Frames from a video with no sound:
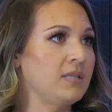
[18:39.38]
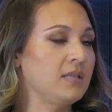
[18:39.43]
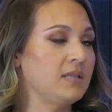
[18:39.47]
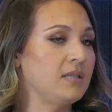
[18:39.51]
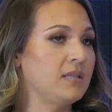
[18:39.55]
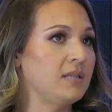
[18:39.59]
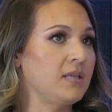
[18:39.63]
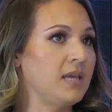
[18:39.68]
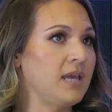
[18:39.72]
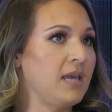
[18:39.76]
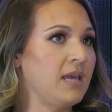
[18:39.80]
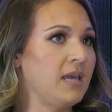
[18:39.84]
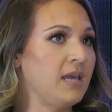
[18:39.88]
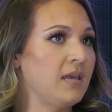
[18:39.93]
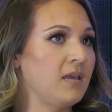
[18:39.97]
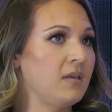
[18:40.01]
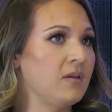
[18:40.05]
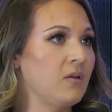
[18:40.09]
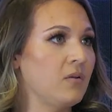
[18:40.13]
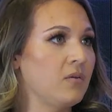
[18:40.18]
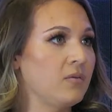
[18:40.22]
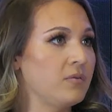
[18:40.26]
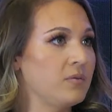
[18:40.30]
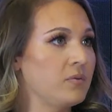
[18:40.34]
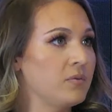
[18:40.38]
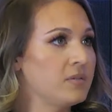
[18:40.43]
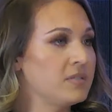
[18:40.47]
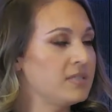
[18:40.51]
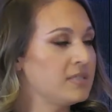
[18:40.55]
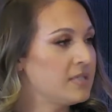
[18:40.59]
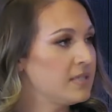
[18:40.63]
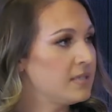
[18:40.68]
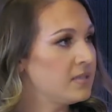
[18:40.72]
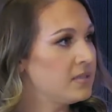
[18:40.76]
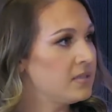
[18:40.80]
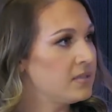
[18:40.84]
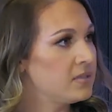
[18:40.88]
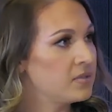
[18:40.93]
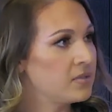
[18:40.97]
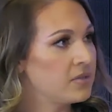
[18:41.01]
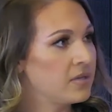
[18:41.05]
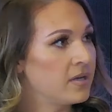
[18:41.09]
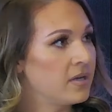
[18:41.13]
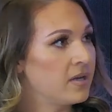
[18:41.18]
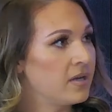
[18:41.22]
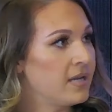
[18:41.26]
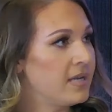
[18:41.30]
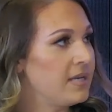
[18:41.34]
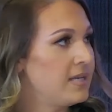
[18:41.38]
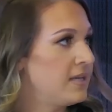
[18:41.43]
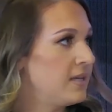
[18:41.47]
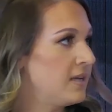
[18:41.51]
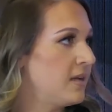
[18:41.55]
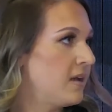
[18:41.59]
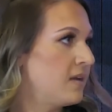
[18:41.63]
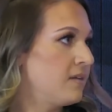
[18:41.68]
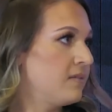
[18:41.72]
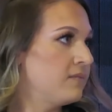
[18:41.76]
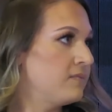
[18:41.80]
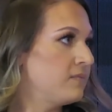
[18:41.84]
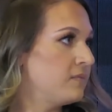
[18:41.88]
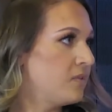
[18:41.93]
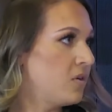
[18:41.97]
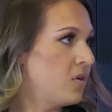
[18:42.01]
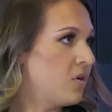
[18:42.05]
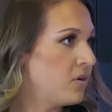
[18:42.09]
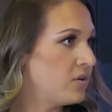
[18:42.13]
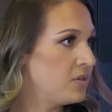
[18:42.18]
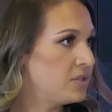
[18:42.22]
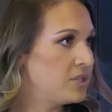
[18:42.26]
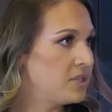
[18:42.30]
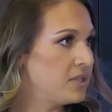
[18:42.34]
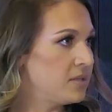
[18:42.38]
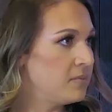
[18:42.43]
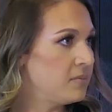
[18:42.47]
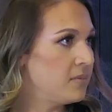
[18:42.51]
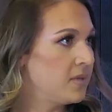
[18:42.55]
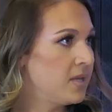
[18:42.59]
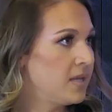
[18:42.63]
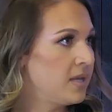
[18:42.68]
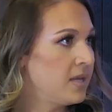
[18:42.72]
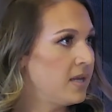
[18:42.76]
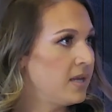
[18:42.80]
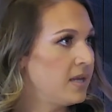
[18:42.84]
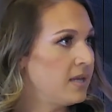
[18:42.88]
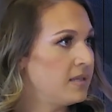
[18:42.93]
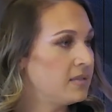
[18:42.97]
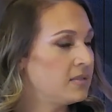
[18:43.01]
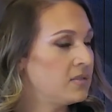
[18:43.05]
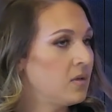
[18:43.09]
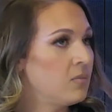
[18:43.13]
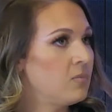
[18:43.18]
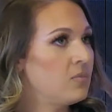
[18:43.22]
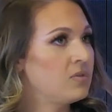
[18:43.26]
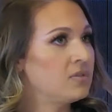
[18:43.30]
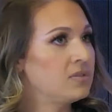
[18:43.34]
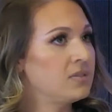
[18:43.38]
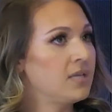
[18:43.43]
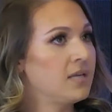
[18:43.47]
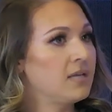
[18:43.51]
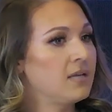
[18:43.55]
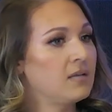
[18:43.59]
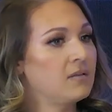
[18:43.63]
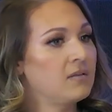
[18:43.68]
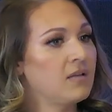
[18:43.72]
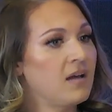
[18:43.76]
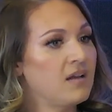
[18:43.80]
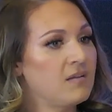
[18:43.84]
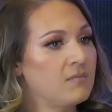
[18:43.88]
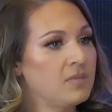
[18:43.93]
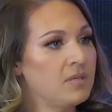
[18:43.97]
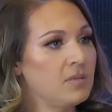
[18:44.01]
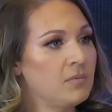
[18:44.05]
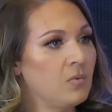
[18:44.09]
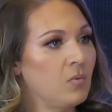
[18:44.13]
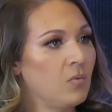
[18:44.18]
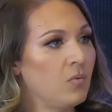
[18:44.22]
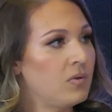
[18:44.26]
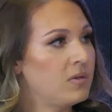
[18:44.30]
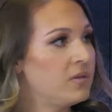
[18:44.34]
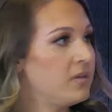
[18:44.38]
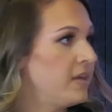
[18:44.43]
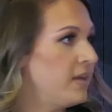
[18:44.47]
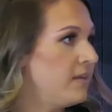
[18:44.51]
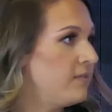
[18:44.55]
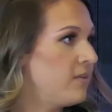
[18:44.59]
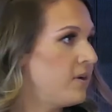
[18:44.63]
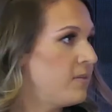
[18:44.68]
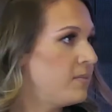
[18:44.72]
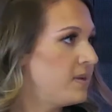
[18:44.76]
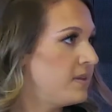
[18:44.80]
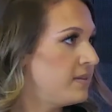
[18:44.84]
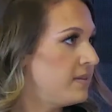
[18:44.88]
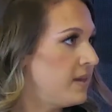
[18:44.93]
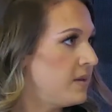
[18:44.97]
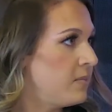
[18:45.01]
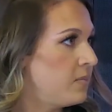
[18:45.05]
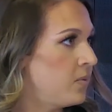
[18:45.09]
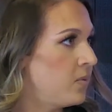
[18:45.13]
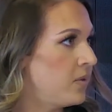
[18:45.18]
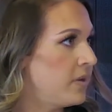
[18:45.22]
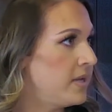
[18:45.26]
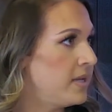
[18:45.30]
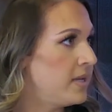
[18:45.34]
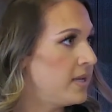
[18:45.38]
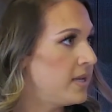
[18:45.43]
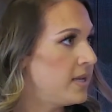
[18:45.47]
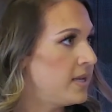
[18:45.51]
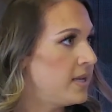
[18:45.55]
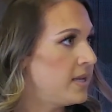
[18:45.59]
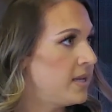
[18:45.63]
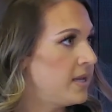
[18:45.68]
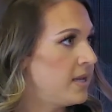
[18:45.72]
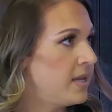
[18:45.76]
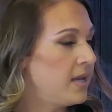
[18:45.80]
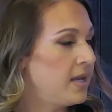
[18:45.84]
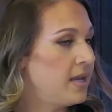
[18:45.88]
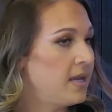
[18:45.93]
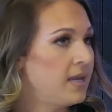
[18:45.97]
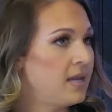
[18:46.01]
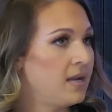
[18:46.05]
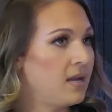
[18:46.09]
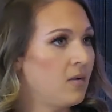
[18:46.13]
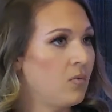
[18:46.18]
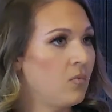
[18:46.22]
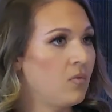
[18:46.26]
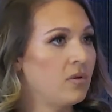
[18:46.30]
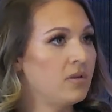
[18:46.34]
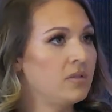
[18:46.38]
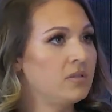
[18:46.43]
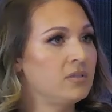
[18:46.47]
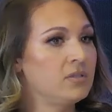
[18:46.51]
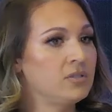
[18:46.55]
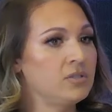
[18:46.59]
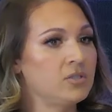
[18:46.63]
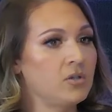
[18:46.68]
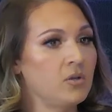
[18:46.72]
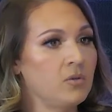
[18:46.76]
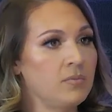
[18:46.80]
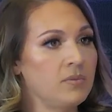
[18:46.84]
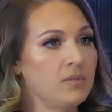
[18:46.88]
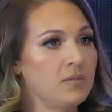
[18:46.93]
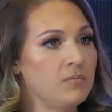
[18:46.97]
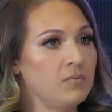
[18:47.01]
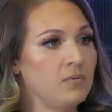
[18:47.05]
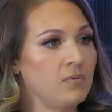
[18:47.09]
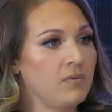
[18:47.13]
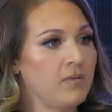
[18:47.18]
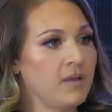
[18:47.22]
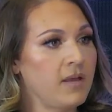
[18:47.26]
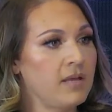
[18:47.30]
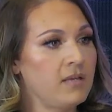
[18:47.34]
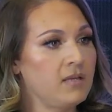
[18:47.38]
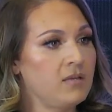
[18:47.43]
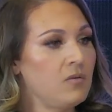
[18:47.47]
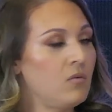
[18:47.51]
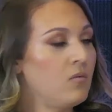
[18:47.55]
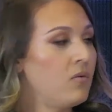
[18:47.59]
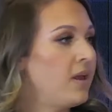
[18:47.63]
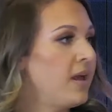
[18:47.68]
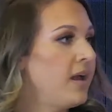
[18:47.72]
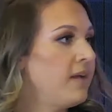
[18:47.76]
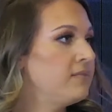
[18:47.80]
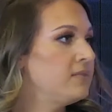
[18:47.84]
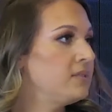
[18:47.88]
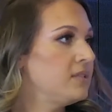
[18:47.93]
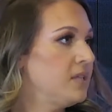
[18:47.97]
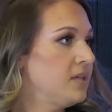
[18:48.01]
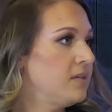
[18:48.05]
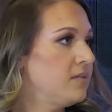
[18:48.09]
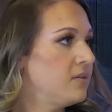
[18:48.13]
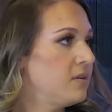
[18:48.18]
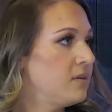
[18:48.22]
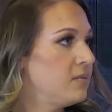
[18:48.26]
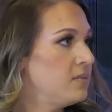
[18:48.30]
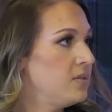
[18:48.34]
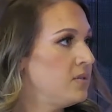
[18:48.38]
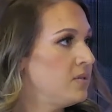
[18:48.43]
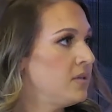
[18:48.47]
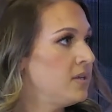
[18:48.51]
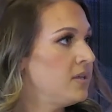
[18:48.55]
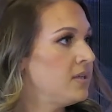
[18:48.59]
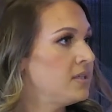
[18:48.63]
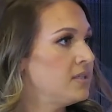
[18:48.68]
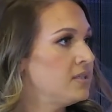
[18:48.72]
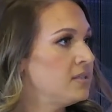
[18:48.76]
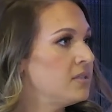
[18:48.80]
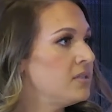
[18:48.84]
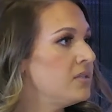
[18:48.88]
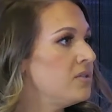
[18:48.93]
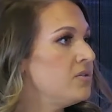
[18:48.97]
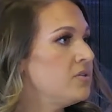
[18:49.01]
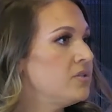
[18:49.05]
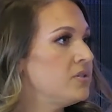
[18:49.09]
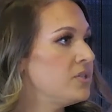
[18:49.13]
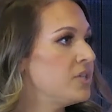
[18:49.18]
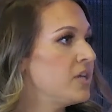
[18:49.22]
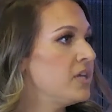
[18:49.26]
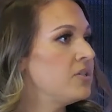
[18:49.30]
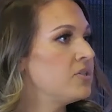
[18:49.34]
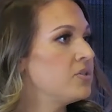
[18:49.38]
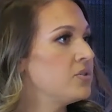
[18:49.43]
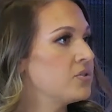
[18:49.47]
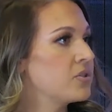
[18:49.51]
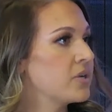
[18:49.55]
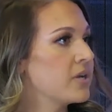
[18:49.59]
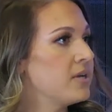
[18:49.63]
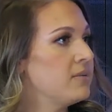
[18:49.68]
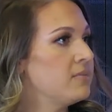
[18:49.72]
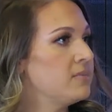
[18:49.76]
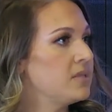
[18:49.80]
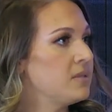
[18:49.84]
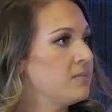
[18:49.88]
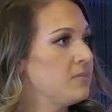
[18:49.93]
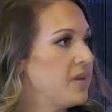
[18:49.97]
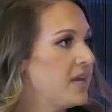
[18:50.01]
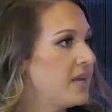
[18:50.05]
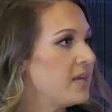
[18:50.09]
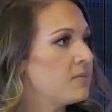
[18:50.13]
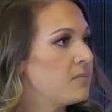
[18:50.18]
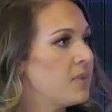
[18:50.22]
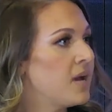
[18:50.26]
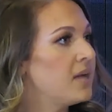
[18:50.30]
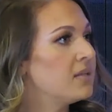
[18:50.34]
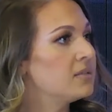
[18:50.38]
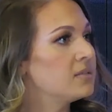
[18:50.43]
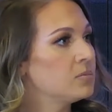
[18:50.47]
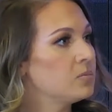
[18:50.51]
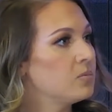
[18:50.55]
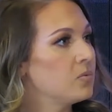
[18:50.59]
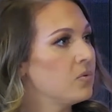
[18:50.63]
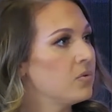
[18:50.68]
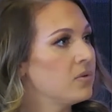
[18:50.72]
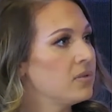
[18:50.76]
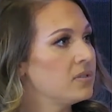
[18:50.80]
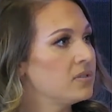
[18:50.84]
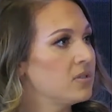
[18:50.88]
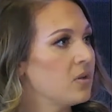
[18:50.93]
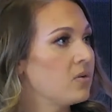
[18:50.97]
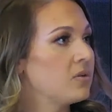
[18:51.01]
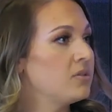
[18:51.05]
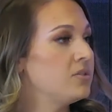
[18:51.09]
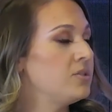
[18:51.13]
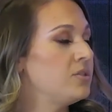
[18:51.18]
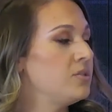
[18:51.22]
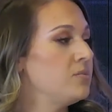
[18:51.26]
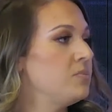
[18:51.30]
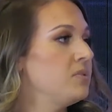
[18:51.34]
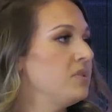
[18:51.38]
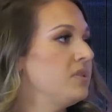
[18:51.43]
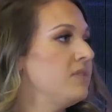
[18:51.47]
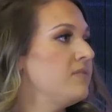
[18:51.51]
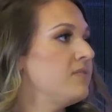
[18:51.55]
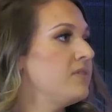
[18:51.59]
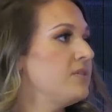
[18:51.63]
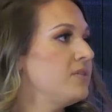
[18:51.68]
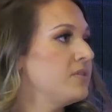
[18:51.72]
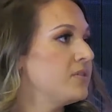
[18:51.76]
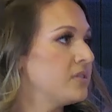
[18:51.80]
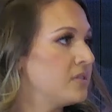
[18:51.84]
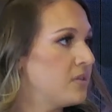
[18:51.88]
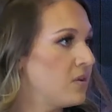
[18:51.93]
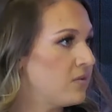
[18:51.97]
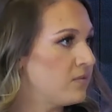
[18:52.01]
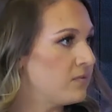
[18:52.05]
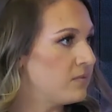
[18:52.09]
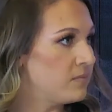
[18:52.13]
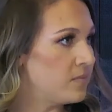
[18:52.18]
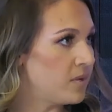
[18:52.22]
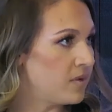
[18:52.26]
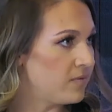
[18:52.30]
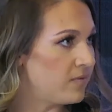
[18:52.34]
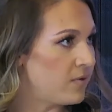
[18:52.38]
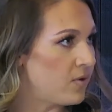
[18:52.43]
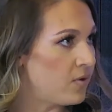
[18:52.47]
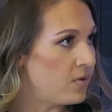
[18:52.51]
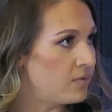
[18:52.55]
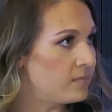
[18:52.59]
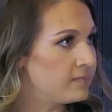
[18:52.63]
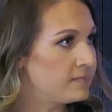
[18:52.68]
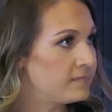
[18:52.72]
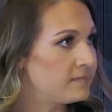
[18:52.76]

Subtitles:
they go through a sickness or any kind of hardship, it's almost like a lot of people want to give up at that point. And I wanted to show people that you don't have to give up. You can continue to chase your dreams and make it possible, as long as you believe in yourself above all.